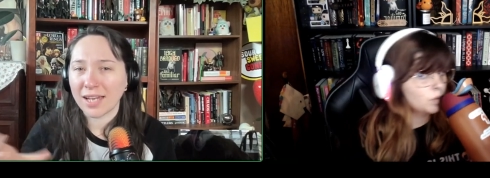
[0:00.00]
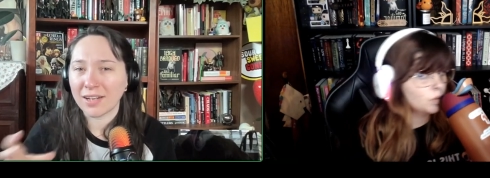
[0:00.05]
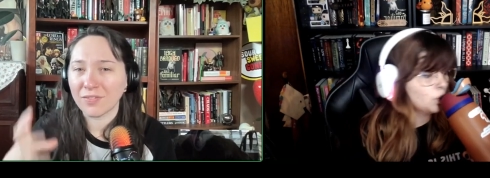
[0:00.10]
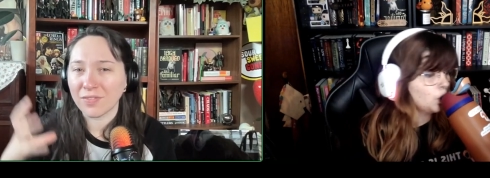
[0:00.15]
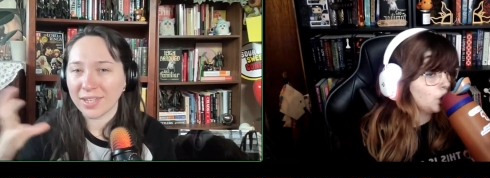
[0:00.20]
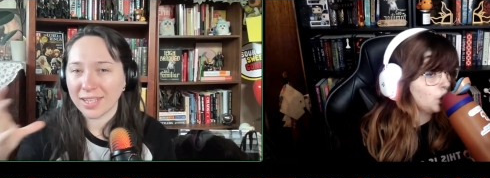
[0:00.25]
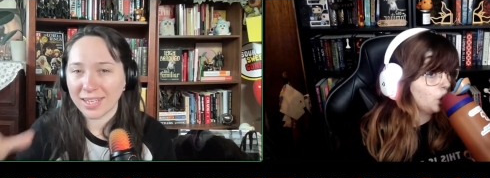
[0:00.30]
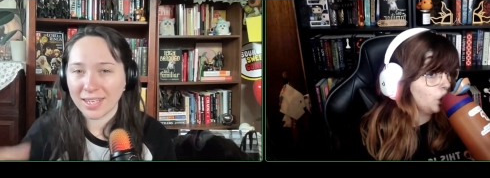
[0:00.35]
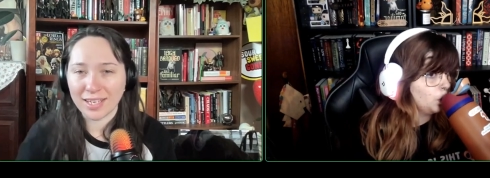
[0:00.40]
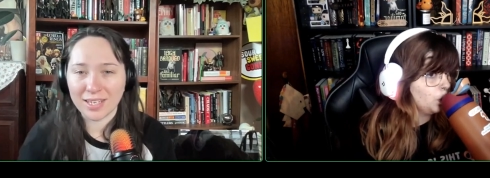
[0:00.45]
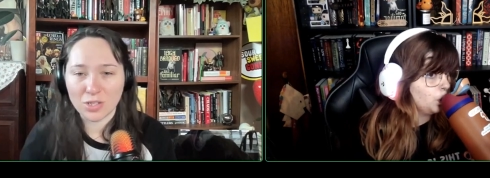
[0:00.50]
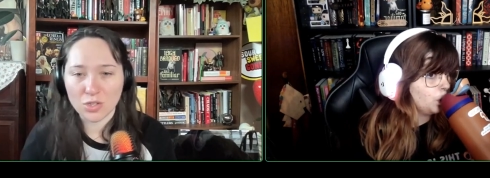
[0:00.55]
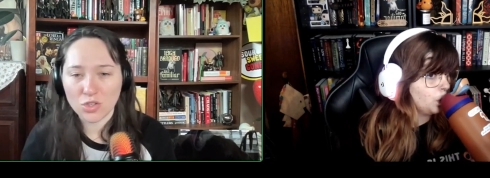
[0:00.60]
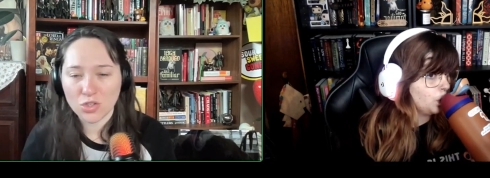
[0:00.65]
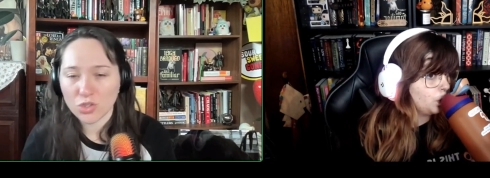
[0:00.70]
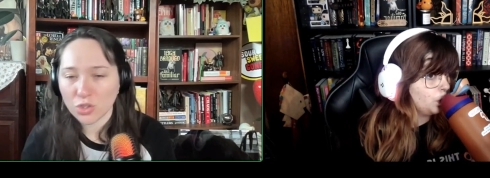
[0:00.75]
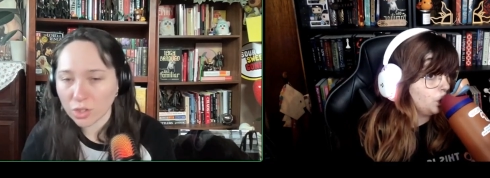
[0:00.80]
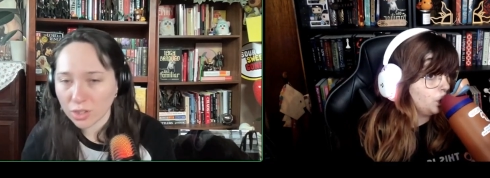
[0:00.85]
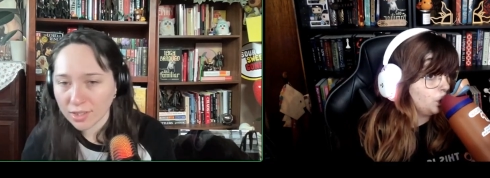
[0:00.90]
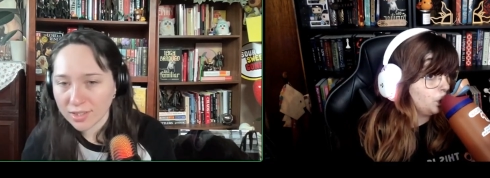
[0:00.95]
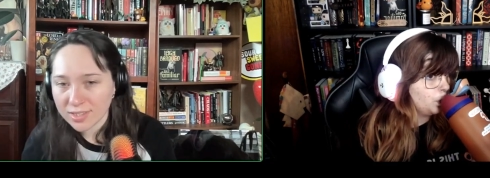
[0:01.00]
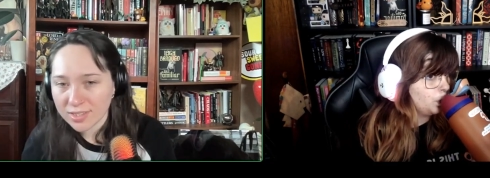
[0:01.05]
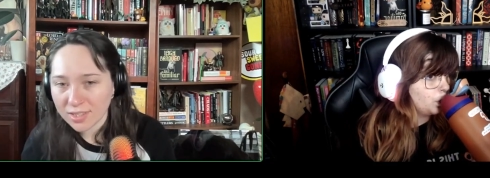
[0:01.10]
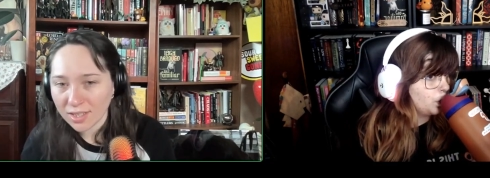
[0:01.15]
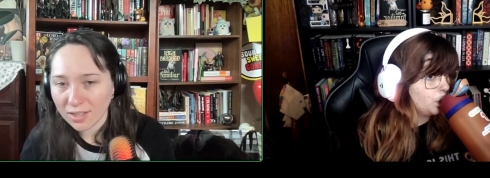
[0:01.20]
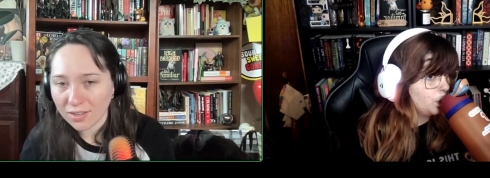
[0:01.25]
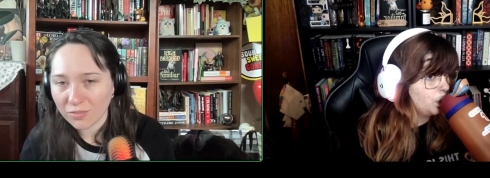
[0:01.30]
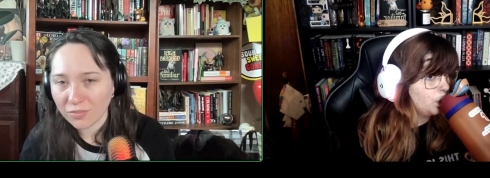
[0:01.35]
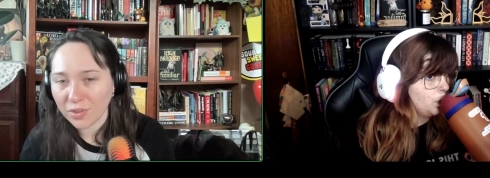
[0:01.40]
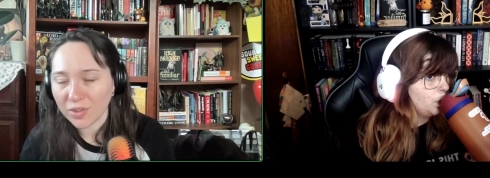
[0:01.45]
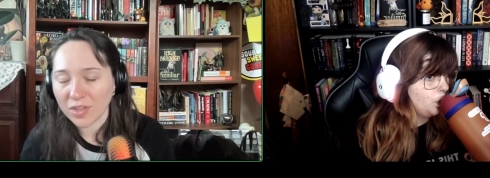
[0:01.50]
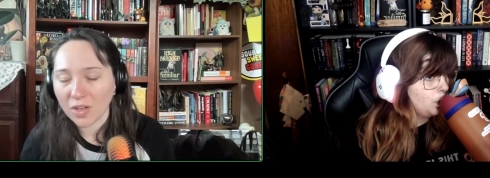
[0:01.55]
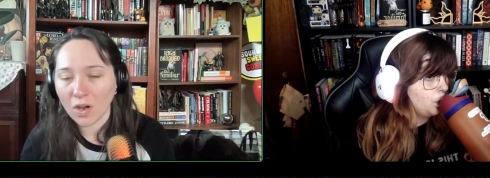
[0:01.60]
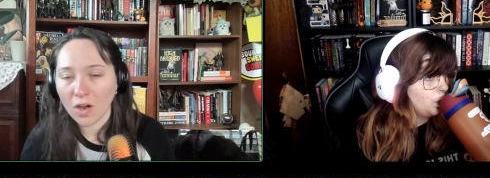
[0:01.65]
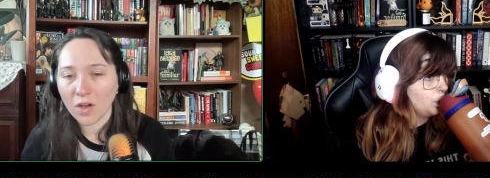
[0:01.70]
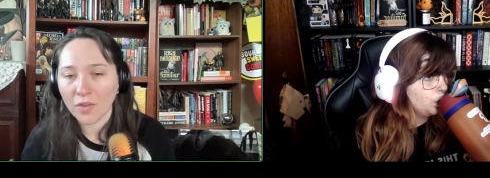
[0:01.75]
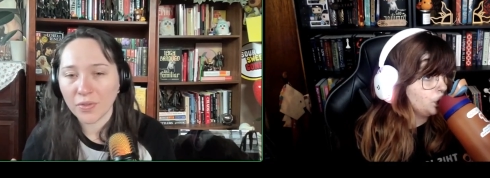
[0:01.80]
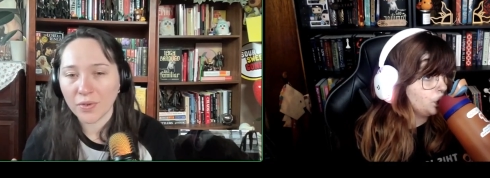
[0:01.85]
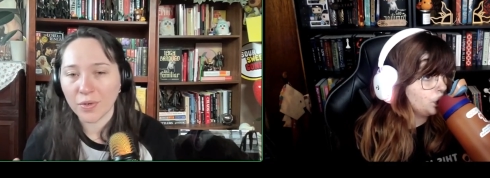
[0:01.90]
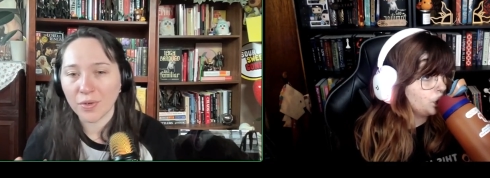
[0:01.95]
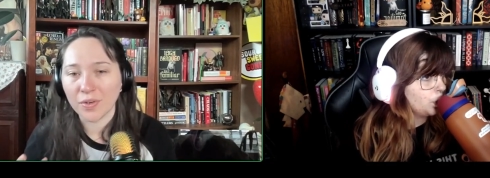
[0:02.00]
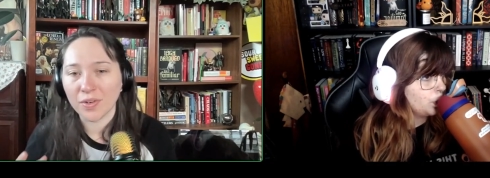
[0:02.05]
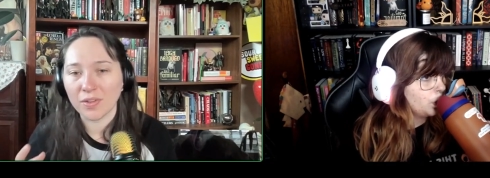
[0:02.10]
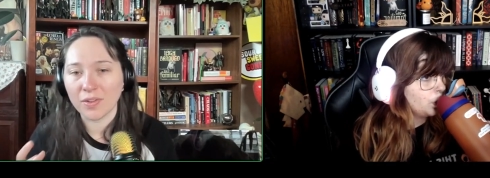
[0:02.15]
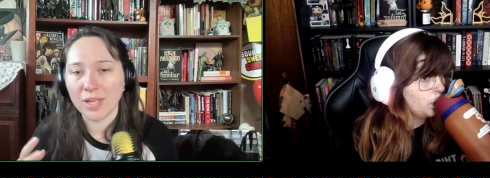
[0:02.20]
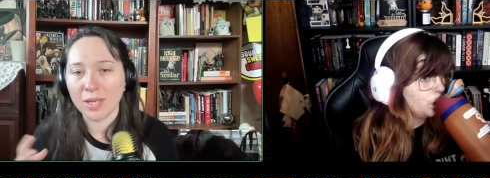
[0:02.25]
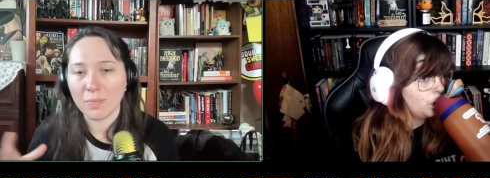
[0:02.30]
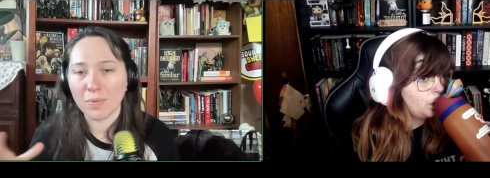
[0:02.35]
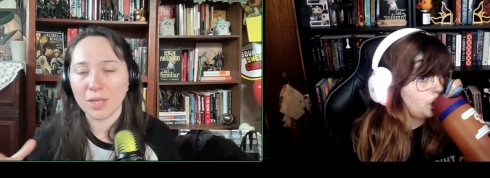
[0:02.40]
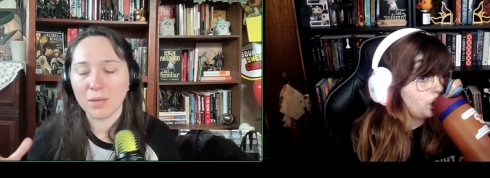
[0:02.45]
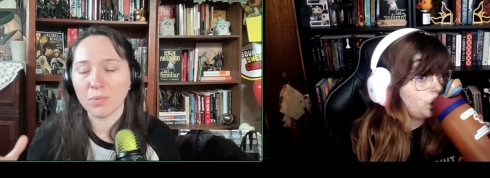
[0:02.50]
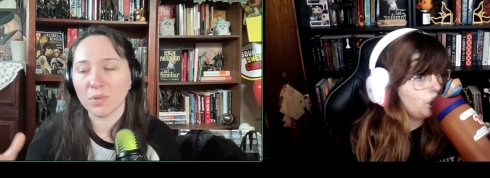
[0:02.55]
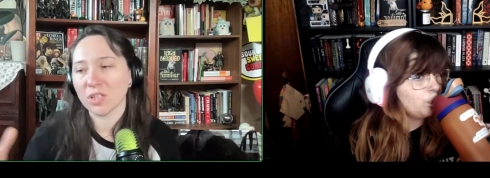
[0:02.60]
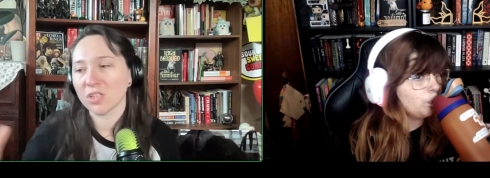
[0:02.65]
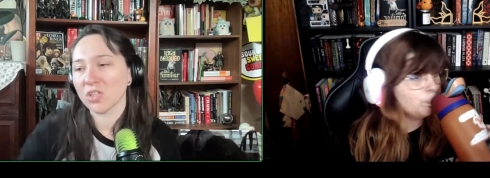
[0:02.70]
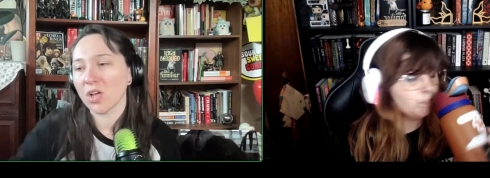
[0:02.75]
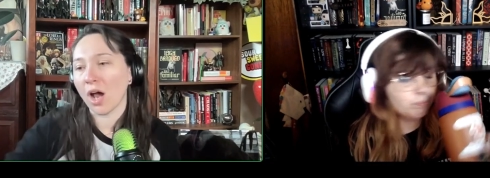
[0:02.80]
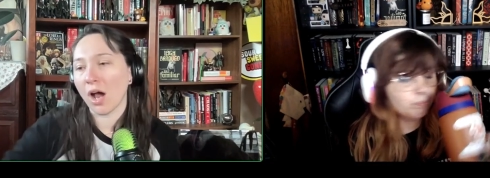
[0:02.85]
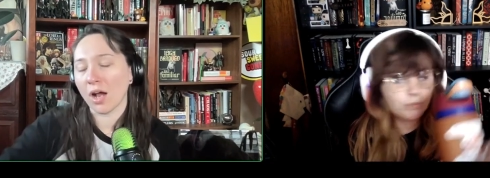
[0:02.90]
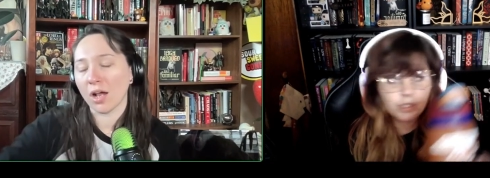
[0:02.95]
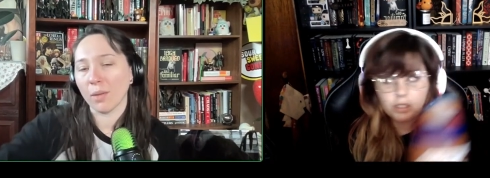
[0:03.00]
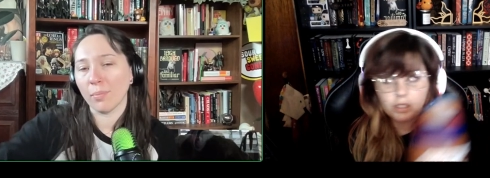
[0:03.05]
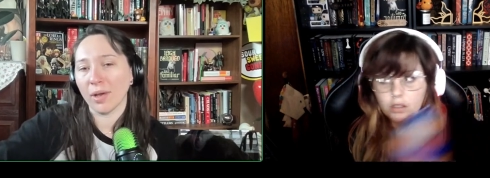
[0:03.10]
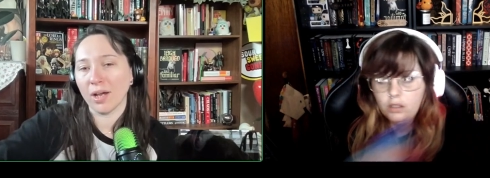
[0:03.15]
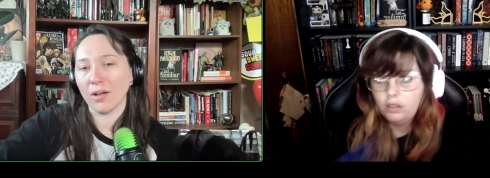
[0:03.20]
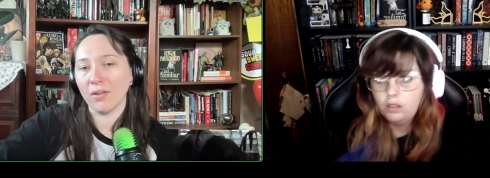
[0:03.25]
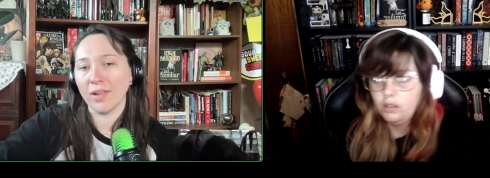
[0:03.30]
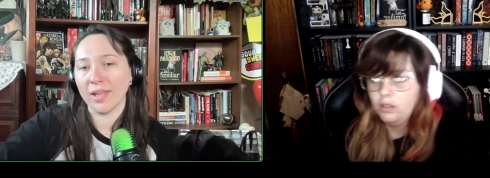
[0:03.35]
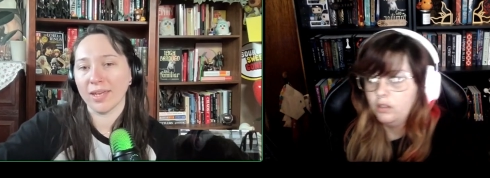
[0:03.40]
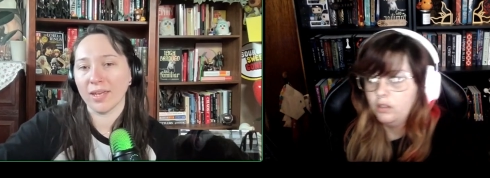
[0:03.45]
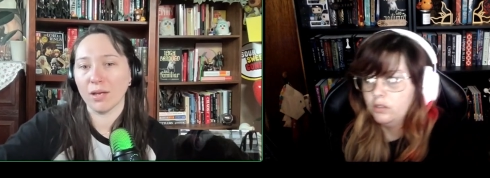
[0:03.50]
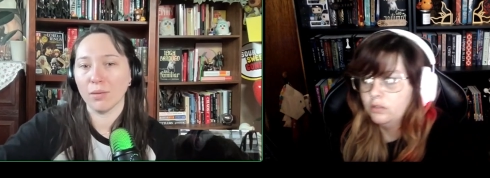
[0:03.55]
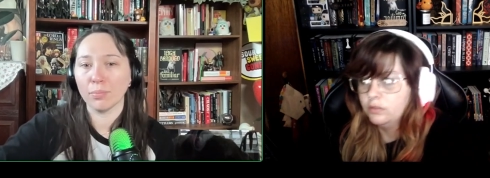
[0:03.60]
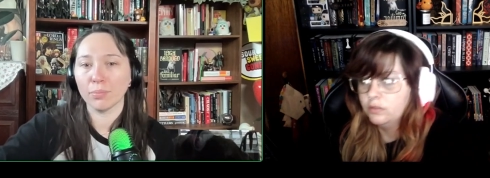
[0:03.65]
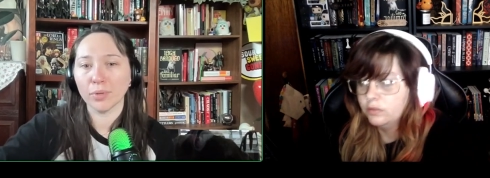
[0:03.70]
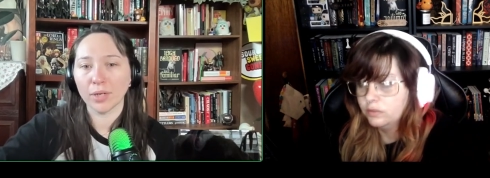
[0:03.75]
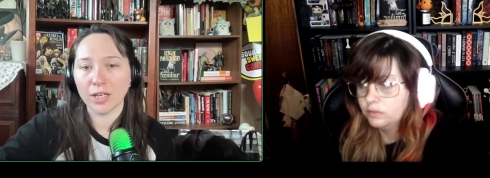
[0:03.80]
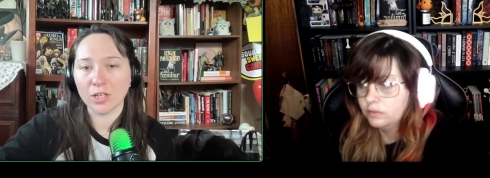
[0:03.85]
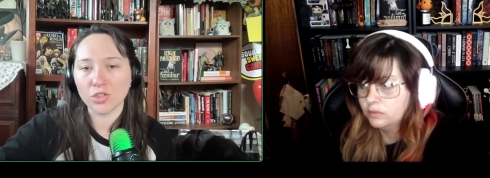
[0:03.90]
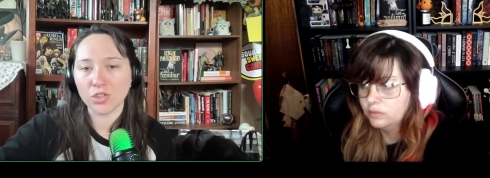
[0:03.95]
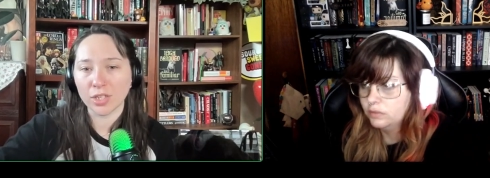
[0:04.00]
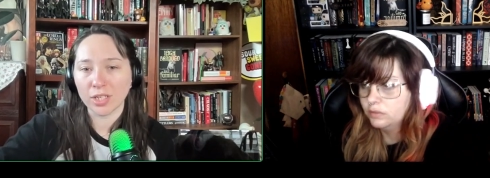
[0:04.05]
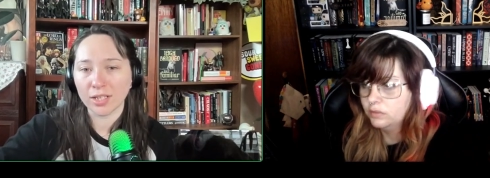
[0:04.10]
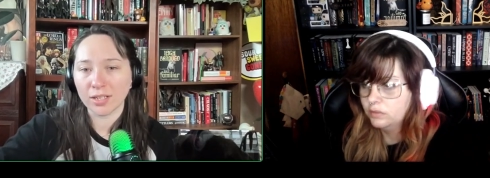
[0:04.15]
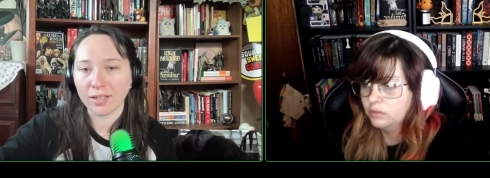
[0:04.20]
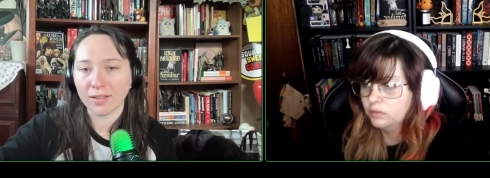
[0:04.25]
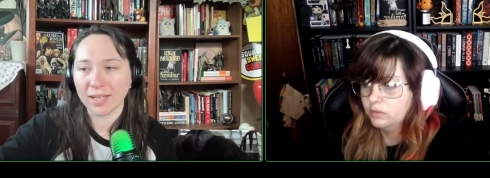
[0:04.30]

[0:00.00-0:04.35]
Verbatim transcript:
Speaker 1: kind of like insert for the author to like be able to talk about like oppression.